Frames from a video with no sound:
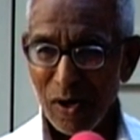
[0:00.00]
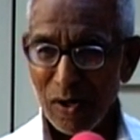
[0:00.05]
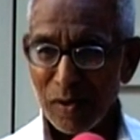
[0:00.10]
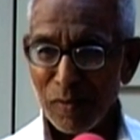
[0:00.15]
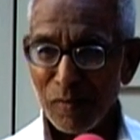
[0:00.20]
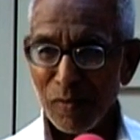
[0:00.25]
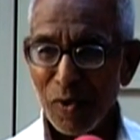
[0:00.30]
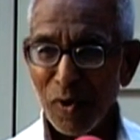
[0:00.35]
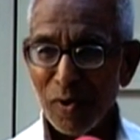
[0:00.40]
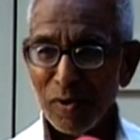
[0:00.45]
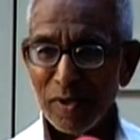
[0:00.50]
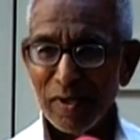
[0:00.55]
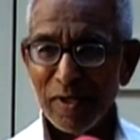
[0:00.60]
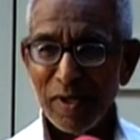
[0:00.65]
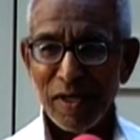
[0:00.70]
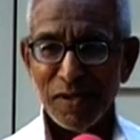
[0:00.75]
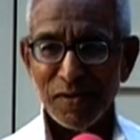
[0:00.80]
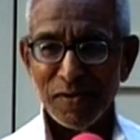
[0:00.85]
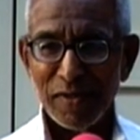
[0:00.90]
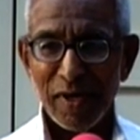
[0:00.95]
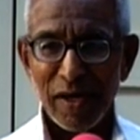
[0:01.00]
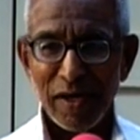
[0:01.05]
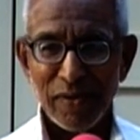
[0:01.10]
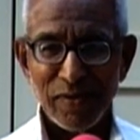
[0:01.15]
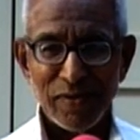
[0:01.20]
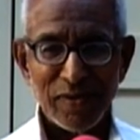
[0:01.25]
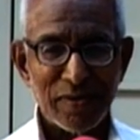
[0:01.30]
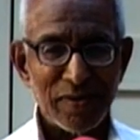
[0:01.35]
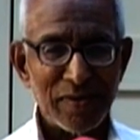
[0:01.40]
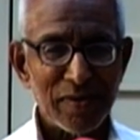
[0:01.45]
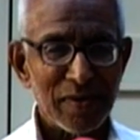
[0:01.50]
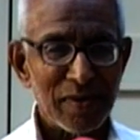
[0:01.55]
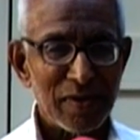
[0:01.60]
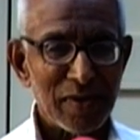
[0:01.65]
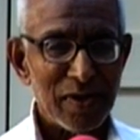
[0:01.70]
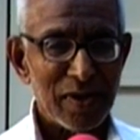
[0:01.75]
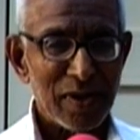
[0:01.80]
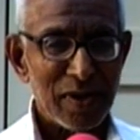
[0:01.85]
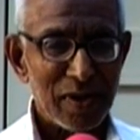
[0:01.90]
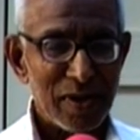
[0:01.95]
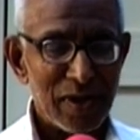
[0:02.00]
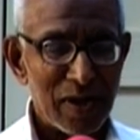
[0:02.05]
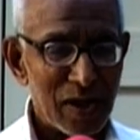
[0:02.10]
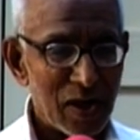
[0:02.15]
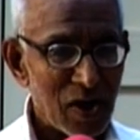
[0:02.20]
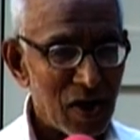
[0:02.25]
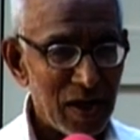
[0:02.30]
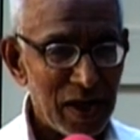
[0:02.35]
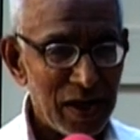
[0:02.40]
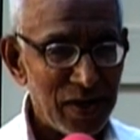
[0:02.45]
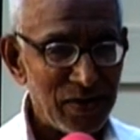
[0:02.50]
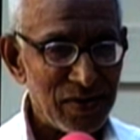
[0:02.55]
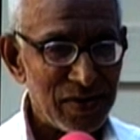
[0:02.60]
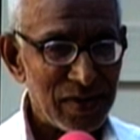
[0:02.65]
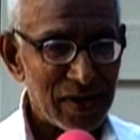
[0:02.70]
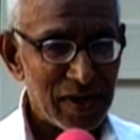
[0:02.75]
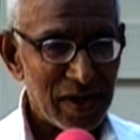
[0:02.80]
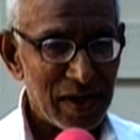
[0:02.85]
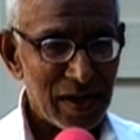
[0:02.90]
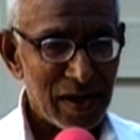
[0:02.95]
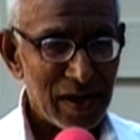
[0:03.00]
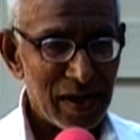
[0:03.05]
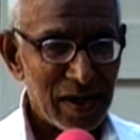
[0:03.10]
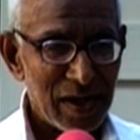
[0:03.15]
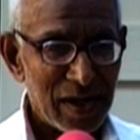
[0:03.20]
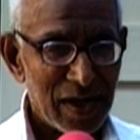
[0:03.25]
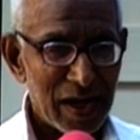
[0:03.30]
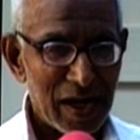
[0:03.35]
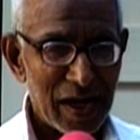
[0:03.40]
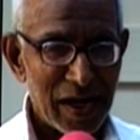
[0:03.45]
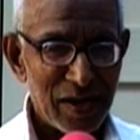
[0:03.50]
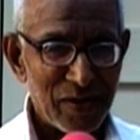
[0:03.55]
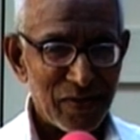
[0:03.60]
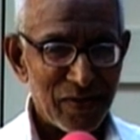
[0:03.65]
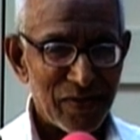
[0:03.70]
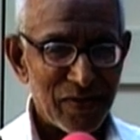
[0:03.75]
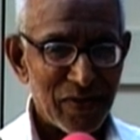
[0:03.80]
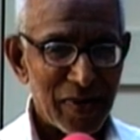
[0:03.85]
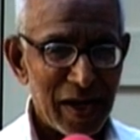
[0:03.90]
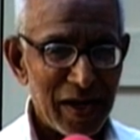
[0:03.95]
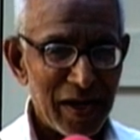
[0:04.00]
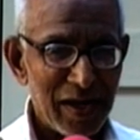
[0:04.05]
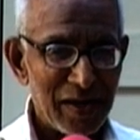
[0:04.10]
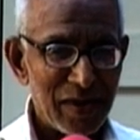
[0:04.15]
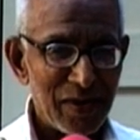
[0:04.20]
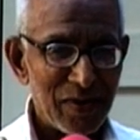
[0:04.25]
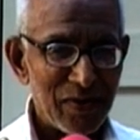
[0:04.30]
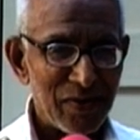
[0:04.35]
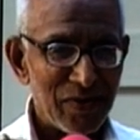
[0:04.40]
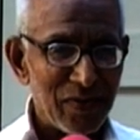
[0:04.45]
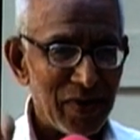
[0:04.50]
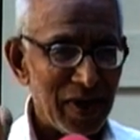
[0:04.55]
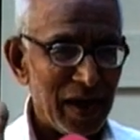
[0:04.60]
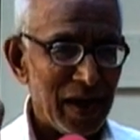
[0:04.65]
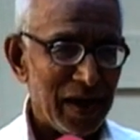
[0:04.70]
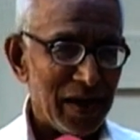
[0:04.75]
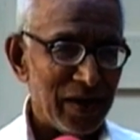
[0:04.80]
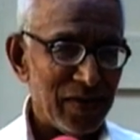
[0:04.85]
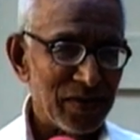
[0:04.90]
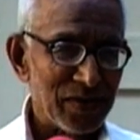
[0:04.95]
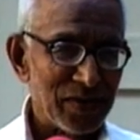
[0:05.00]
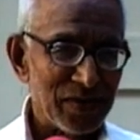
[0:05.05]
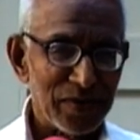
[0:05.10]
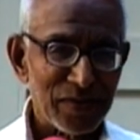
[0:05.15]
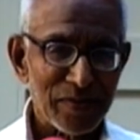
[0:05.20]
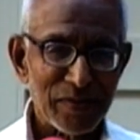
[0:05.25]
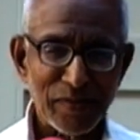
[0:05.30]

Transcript: both these things, knowledge and fine feelings.